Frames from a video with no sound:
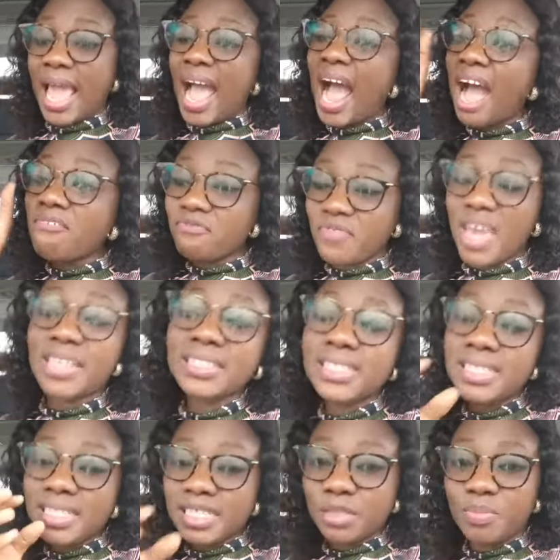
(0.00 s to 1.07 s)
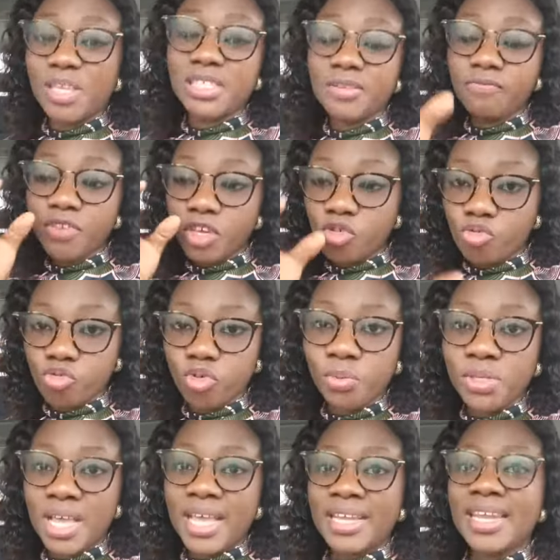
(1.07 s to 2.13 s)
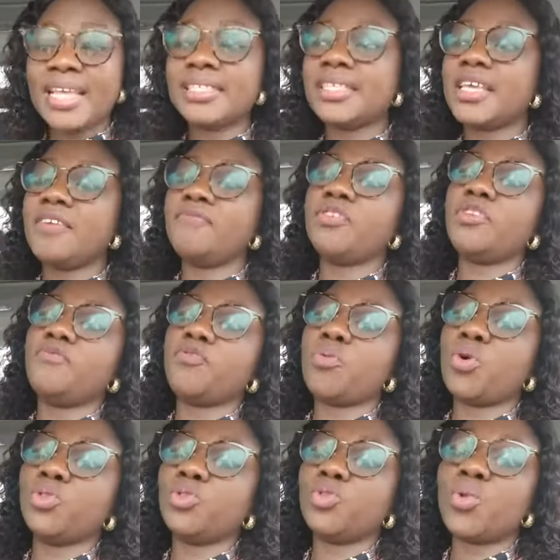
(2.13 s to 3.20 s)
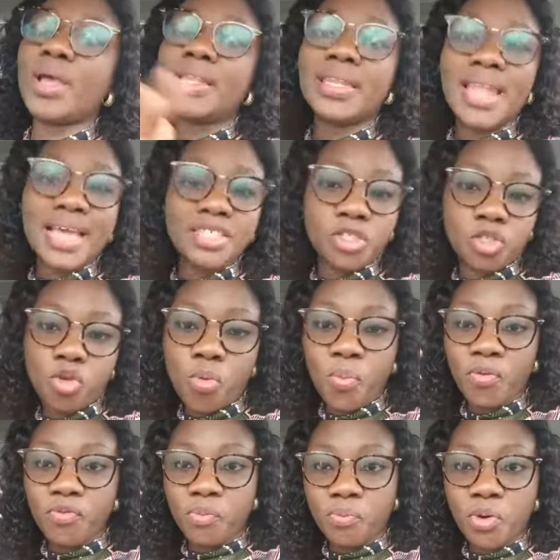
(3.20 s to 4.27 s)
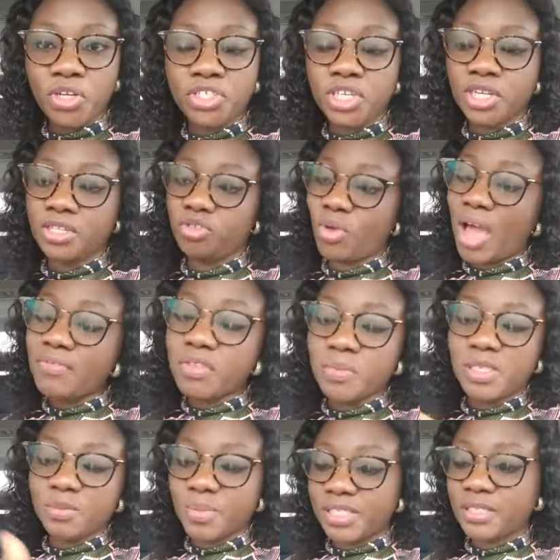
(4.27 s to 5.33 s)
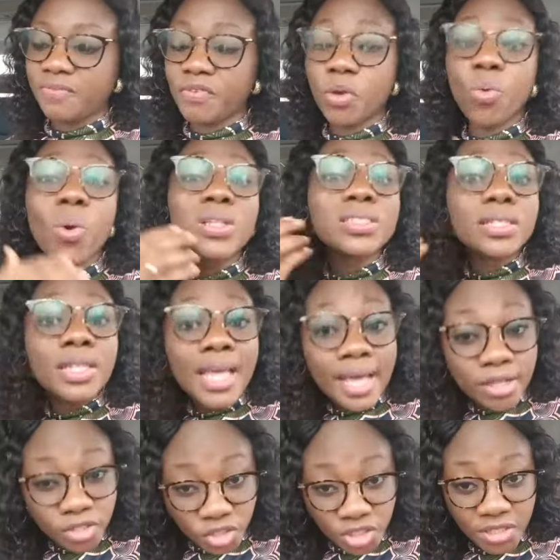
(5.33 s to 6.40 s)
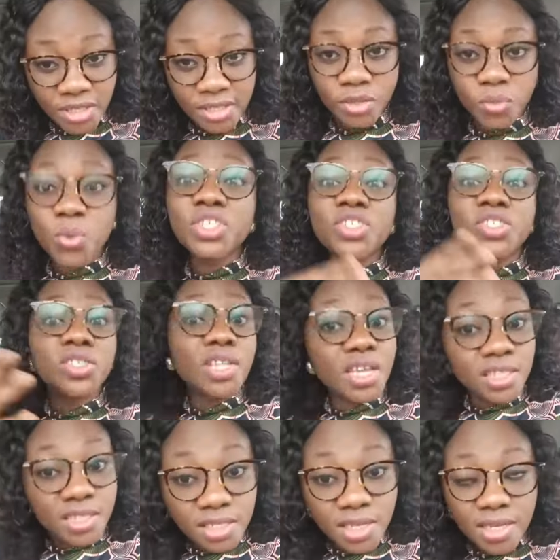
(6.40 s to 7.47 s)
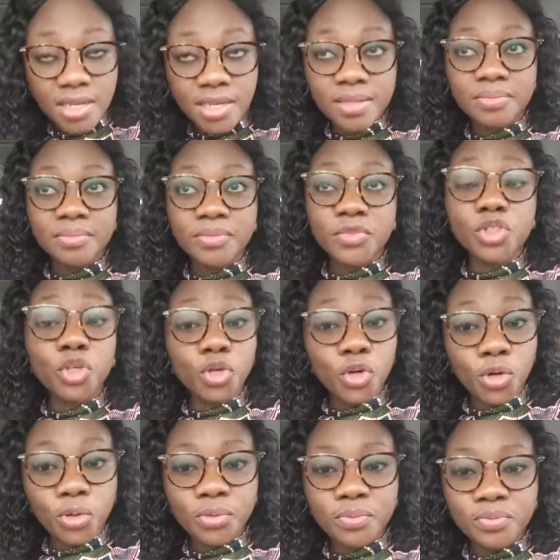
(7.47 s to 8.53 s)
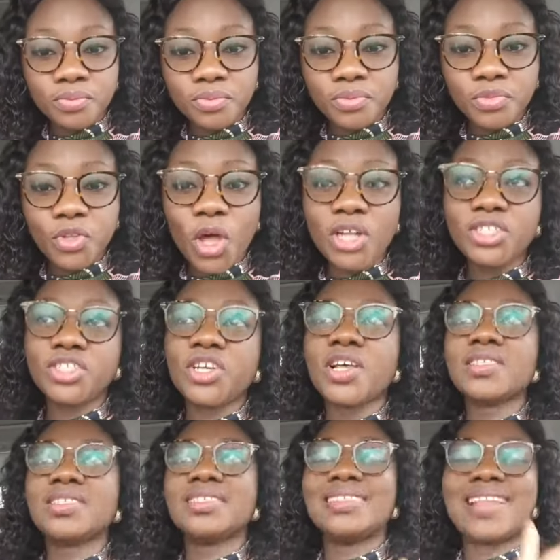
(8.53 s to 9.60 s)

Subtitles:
affecting the specific groups. Let's say, even if you want to enlarge the scope of the project, you have to be specific. What LG is, which states, not just